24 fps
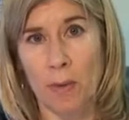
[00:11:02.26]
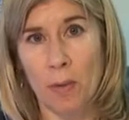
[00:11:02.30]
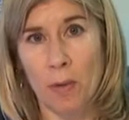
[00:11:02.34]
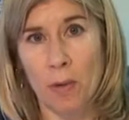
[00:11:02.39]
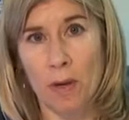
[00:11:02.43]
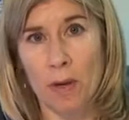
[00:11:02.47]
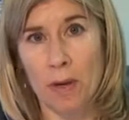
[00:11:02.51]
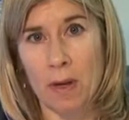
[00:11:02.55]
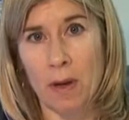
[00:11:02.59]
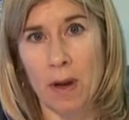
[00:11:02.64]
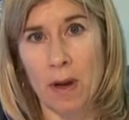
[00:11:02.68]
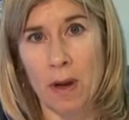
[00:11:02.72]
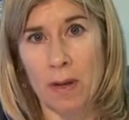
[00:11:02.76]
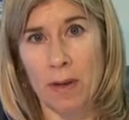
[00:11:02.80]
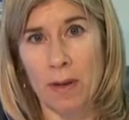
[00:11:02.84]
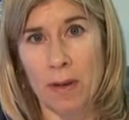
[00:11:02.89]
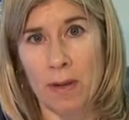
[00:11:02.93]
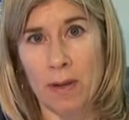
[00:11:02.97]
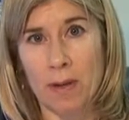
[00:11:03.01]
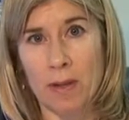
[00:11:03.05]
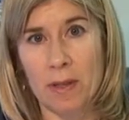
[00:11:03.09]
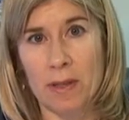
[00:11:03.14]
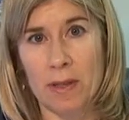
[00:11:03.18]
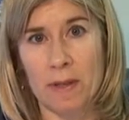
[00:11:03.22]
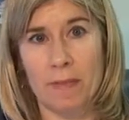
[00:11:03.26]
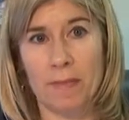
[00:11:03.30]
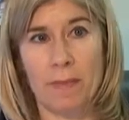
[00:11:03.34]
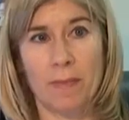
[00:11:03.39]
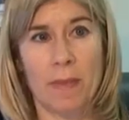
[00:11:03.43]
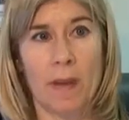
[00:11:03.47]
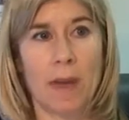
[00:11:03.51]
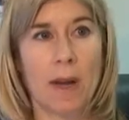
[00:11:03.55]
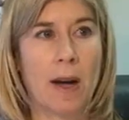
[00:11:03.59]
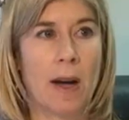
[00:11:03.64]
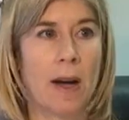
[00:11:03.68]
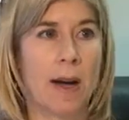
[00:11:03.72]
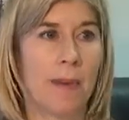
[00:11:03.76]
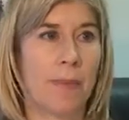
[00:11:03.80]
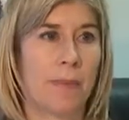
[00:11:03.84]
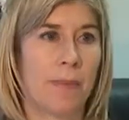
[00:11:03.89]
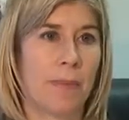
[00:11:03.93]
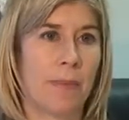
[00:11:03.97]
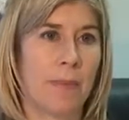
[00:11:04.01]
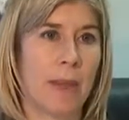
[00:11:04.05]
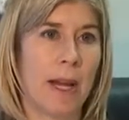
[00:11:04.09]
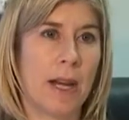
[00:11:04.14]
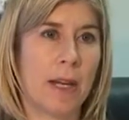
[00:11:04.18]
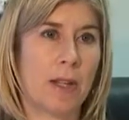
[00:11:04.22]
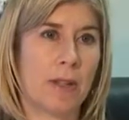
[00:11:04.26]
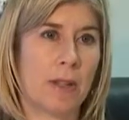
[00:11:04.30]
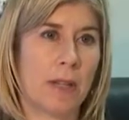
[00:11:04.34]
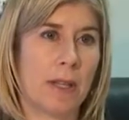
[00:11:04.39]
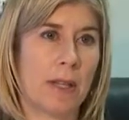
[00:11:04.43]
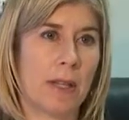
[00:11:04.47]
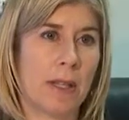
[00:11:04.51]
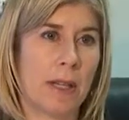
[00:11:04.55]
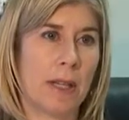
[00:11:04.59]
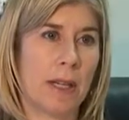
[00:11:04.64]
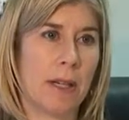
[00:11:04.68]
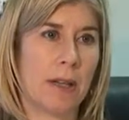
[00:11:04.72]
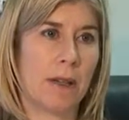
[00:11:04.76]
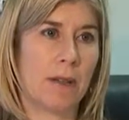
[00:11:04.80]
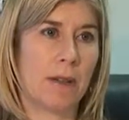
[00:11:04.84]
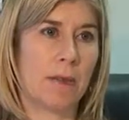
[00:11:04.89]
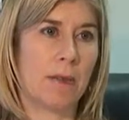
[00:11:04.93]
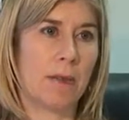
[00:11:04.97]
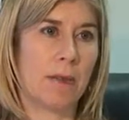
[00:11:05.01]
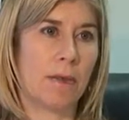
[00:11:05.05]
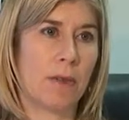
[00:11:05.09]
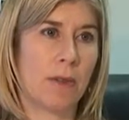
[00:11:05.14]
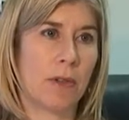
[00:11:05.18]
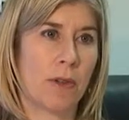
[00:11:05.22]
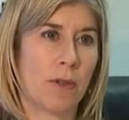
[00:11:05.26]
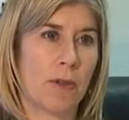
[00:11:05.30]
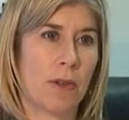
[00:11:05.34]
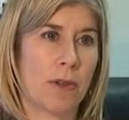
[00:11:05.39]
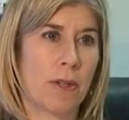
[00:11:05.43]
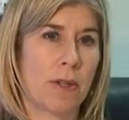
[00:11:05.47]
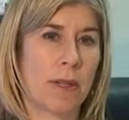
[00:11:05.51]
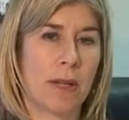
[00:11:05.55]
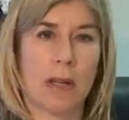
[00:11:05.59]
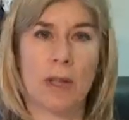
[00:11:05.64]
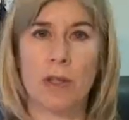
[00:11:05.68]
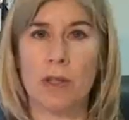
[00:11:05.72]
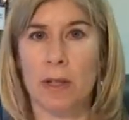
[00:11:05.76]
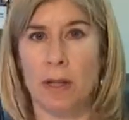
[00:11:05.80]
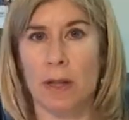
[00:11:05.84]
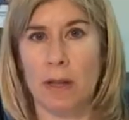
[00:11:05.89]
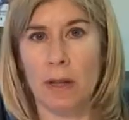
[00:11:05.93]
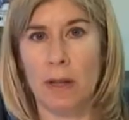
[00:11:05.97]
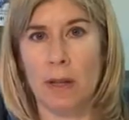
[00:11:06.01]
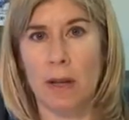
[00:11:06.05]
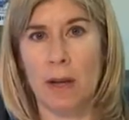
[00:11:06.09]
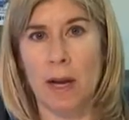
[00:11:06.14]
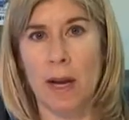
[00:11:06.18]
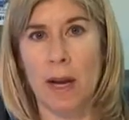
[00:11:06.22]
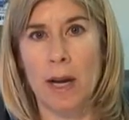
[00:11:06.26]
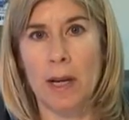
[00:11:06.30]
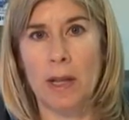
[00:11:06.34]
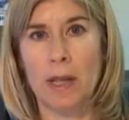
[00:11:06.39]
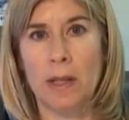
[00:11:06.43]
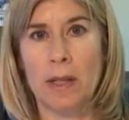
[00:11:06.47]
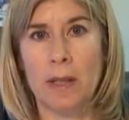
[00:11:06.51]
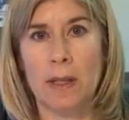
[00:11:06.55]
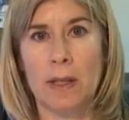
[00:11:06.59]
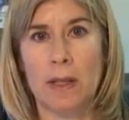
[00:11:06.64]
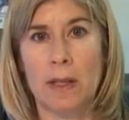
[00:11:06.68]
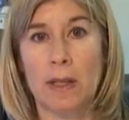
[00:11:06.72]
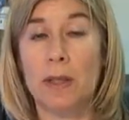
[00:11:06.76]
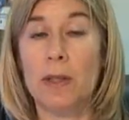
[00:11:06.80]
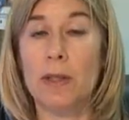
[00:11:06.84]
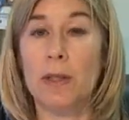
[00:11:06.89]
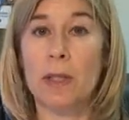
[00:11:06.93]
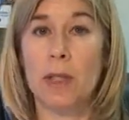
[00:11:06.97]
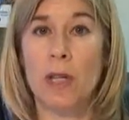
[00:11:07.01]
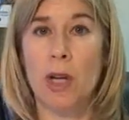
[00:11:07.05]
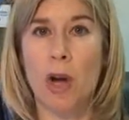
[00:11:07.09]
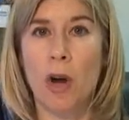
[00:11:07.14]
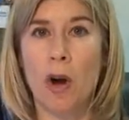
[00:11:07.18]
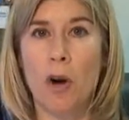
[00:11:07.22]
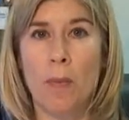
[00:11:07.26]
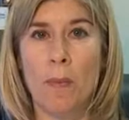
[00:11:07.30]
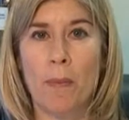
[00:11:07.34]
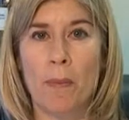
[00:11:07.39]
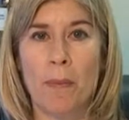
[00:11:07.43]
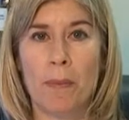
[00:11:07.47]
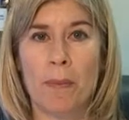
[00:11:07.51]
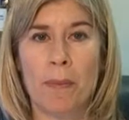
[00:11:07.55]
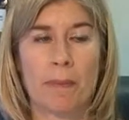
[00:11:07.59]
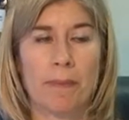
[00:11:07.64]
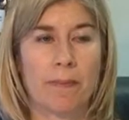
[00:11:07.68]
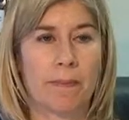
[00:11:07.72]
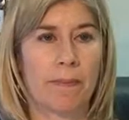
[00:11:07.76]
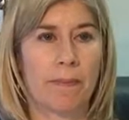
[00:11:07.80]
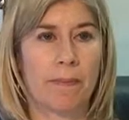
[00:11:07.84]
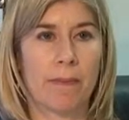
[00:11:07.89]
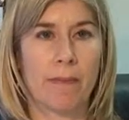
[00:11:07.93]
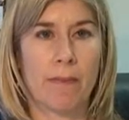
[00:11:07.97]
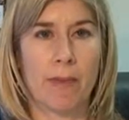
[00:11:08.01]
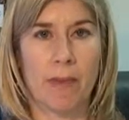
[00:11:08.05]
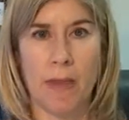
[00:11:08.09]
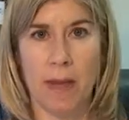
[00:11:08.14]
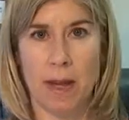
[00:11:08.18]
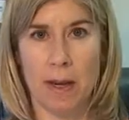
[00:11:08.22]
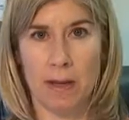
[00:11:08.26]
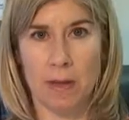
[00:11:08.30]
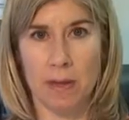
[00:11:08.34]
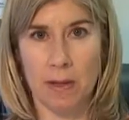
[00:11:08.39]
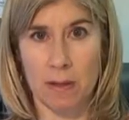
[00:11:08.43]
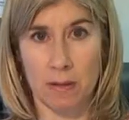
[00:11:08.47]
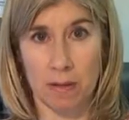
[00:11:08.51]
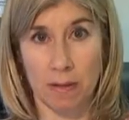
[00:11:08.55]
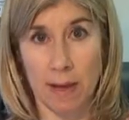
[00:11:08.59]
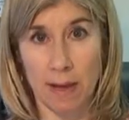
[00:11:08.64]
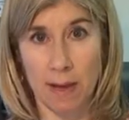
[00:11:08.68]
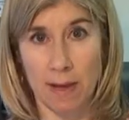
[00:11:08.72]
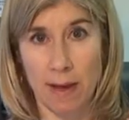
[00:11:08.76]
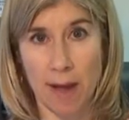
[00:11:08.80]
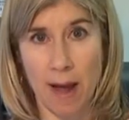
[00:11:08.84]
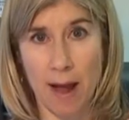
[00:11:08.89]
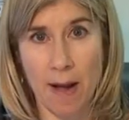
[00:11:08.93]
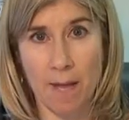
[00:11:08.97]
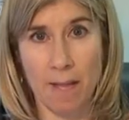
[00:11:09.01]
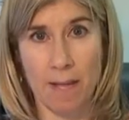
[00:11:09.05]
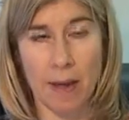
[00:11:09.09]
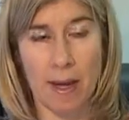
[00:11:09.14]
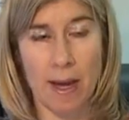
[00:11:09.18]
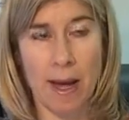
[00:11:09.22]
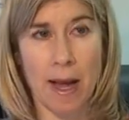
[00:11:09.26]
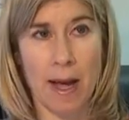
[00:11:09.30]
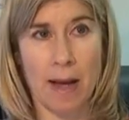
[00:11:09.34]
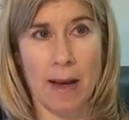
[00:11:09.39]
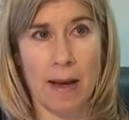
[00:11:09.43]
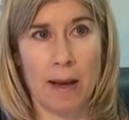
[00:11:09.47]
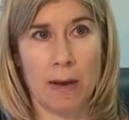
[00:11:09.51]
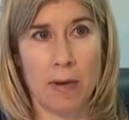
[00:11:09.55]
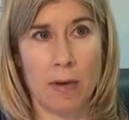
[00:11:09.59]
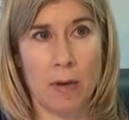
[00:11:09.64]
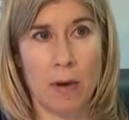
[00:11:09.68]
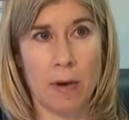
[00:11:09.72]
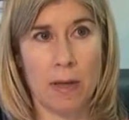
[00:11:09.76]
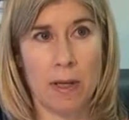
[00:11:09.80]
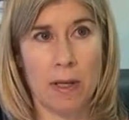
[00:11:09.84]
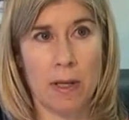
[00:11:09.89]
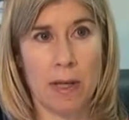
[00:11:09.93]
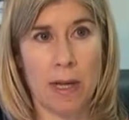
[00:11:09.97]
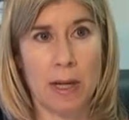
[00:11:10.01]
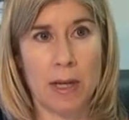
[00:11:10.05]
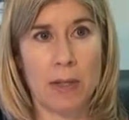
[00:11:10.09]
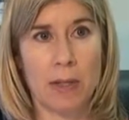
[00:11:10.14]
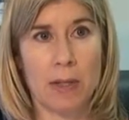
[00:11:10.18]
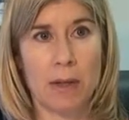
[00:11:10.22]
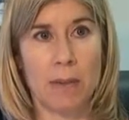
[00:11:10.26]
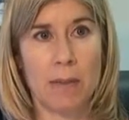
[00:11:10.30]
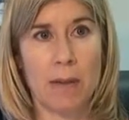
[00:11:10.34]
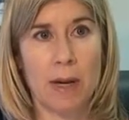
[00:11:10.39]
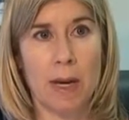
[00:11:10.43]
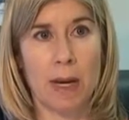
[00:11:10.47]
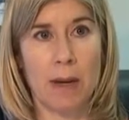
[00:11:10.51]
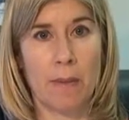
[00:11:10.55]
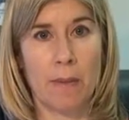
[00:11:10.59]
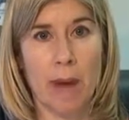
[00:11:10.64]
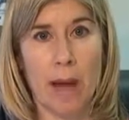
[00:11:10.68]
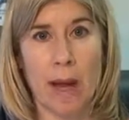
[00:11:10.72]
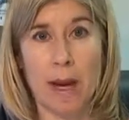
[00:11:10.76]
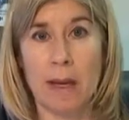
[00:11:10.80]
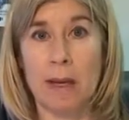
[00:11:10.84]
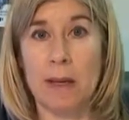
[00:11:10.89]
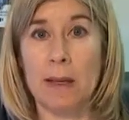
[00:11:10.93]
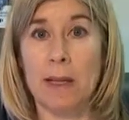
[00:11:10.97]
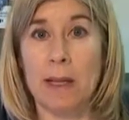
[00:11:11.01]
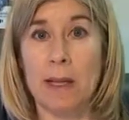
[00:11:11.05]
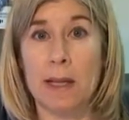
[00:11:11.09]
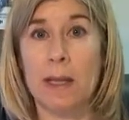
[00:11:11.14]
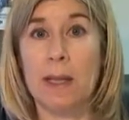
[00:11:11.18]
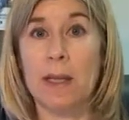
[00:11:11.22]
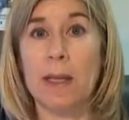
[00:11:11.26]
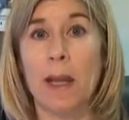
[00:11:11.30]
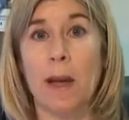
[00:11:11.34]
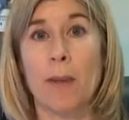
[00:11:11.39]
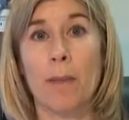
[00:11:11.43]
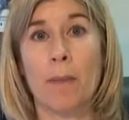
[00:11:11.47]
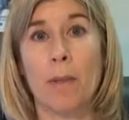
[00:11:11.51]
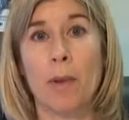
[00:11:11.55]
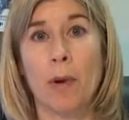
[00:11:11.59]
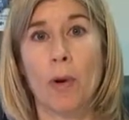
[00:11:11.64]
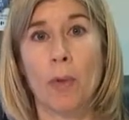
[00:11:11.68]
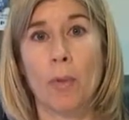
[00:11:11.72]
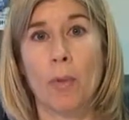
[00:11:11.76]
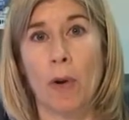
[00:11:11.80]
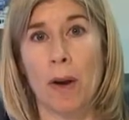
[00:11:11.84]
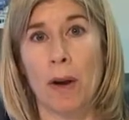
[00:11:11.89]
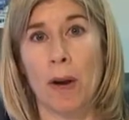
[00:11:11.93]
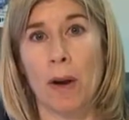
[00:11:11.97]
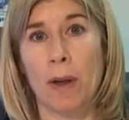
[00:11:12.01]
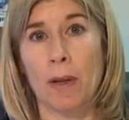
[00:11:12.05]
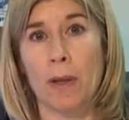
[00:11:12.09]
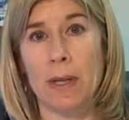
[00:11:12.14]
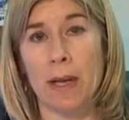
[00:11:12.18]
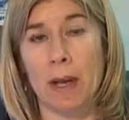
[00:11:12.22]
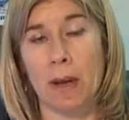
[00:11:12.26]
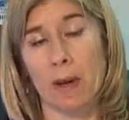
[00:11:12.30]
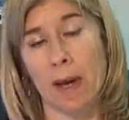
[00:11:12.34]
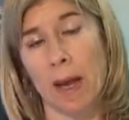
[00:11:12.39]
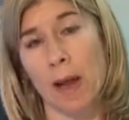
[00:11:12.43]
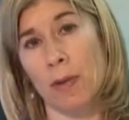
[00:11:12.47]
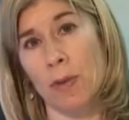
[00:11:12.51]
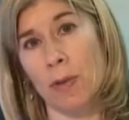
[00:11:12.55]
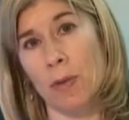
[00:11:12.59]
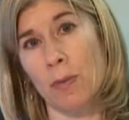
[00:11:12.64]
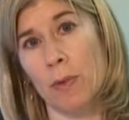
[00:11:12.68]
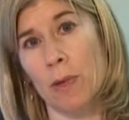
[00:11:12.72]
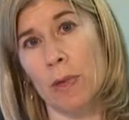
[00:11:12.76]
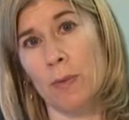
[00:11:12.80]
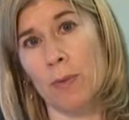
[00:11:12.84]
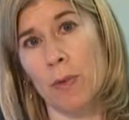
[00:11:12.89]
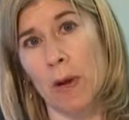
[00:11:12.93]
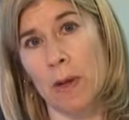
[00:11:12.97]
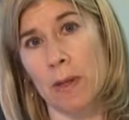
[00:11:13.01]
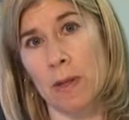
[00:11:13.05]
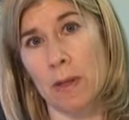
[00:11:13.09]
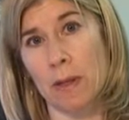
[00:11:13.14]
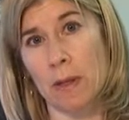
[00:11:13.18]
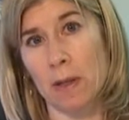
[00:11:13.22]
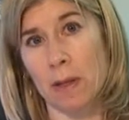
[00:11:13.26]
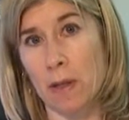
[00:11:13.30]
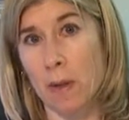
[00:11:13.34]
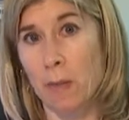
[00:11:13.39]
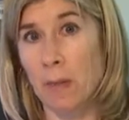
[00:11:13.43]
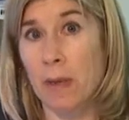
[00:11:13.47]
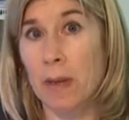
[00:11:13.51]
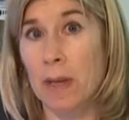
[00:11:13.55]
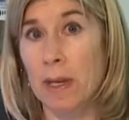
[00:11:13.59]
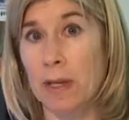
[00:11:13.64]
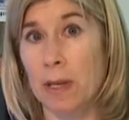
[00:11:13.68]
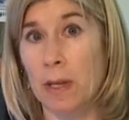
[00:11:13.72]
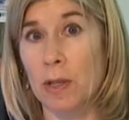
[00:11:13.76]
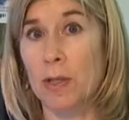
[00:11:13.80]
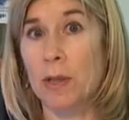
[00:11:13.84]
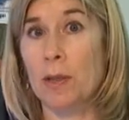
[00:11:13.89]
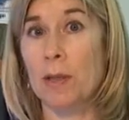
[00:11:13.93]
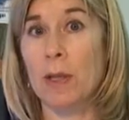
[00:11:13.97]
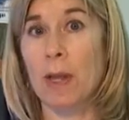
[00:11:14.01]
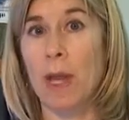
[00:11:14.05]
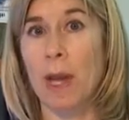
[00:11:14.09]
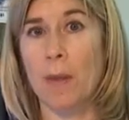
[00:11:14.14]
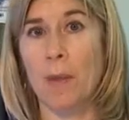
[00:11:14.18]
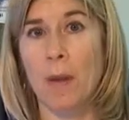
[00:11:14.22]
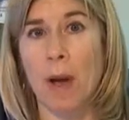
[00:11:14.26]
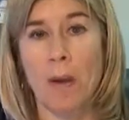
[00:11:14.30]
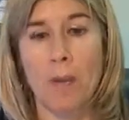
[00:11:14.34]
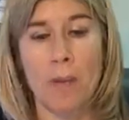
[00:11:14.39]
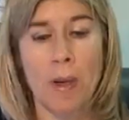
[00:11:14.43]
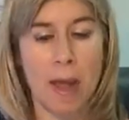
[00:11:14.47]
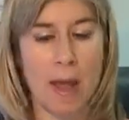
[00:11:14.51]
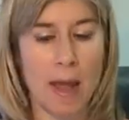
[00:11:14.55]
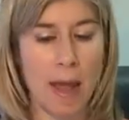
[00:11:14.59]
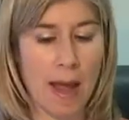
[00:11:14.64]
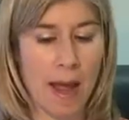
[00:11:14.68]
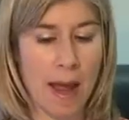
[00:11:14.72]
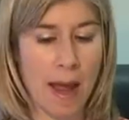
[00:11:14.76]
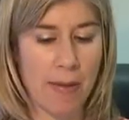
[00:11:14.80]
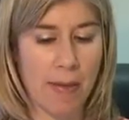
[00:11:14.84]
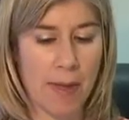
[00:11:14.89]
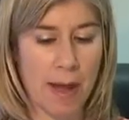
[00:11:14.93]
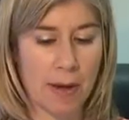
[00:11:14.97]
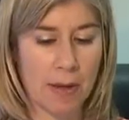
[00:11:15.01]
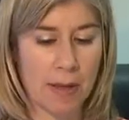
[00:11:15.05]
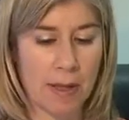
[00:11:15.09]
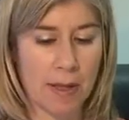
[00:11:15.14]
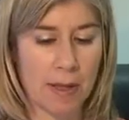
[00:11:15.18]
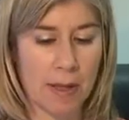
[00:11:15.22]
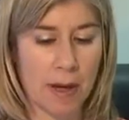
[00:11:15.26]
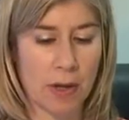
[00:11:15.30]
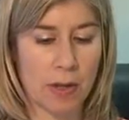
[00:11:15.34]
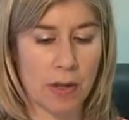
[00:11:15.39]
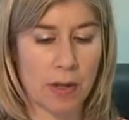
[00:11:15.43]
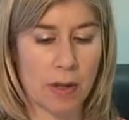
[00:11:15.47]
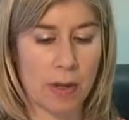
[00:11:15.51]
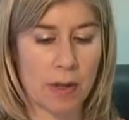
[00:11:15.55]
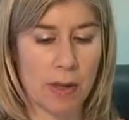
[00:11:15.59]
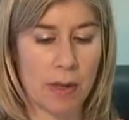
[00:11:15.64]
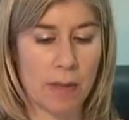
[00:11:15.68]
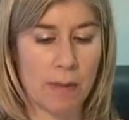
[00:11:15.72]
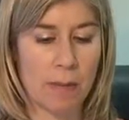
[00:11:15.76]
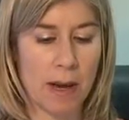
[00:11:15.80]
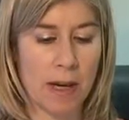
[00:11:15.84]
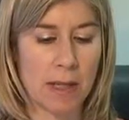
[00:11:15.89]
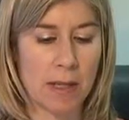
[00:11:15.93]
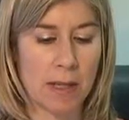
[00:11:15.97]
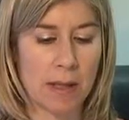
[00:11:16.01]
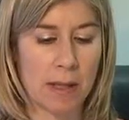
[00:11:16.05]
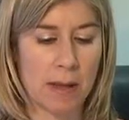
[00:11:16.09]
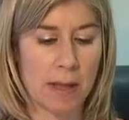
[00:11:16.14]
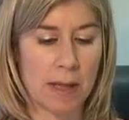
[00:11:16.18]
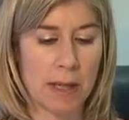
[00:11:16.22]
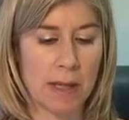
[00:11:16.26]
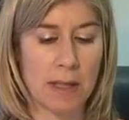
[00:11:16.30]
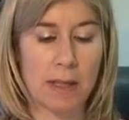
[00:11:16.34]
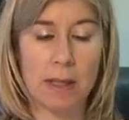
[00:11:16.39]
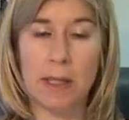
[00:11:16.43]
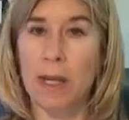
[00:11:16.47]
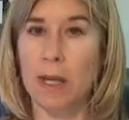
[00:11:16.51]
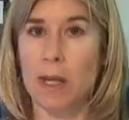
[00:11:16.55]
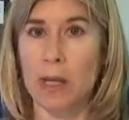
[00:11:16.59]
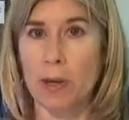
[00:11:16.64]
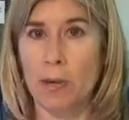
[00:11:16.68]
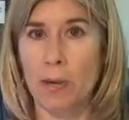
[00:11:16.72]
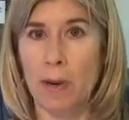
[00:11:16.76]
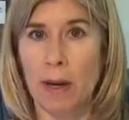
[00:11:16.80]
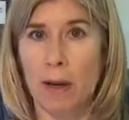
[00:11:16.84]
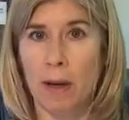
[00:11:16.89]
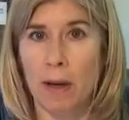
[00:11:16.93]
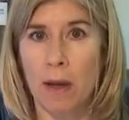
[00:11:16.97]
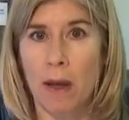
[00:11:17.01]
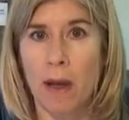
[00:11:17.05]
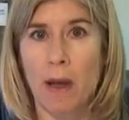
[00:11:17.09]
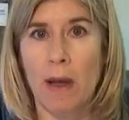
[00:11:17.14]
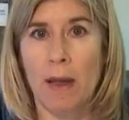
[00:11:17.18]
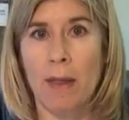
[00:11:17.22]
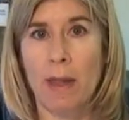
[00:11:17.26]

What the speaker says: I'm going to call this, HDC jurisdiction, HDC scope, things like that. They had an organizational meeting back in December where town council was present and some of these issues came up, and that discussion is basically continuing.